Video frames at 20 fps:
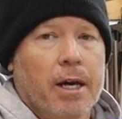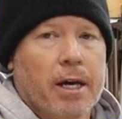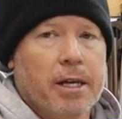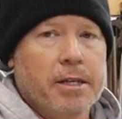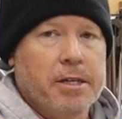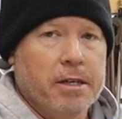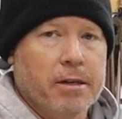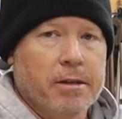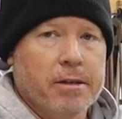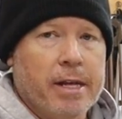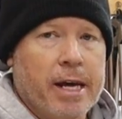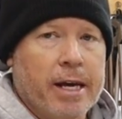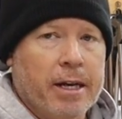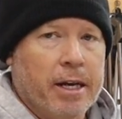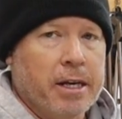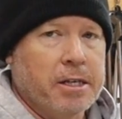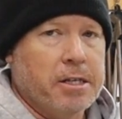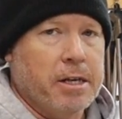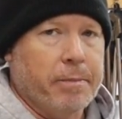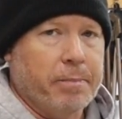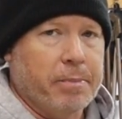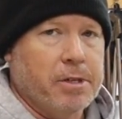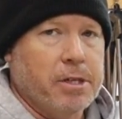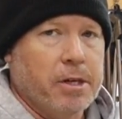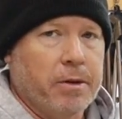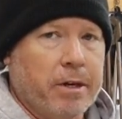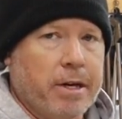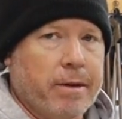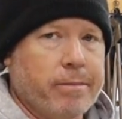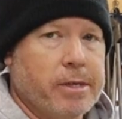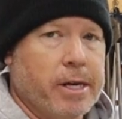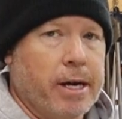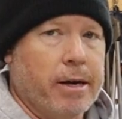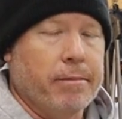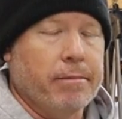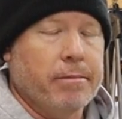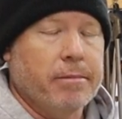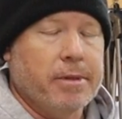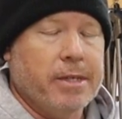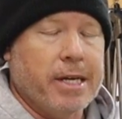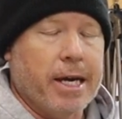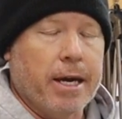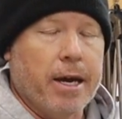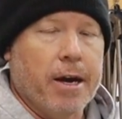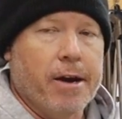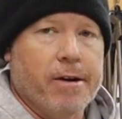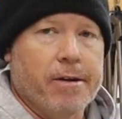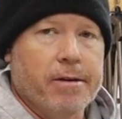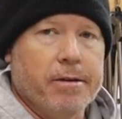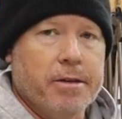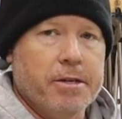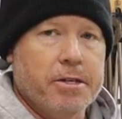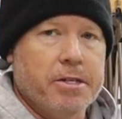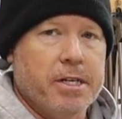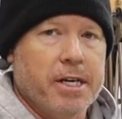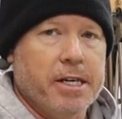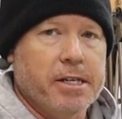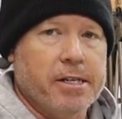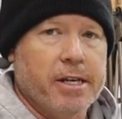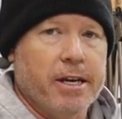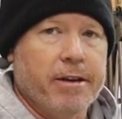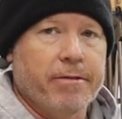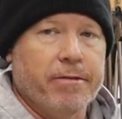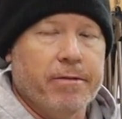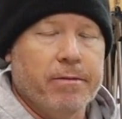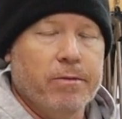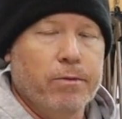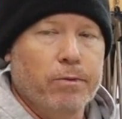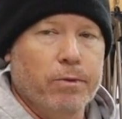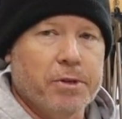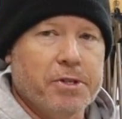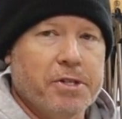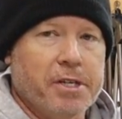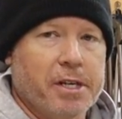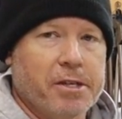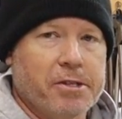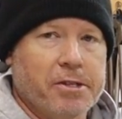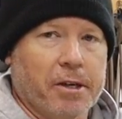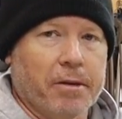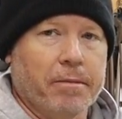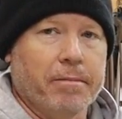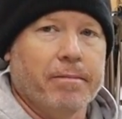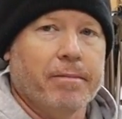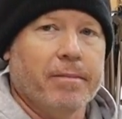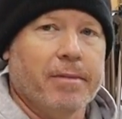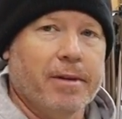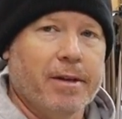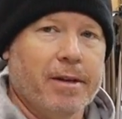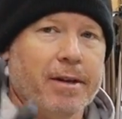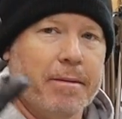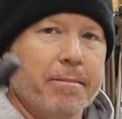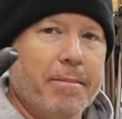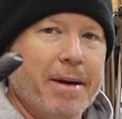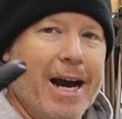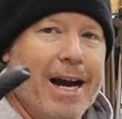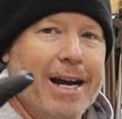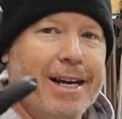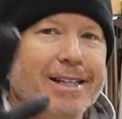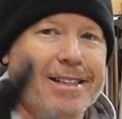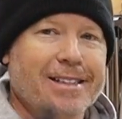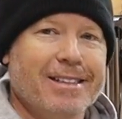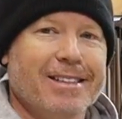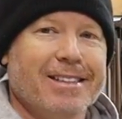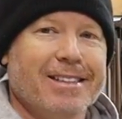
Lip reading: Until that next episode comes out, take care, stay safe. We'll see you soon. Bye.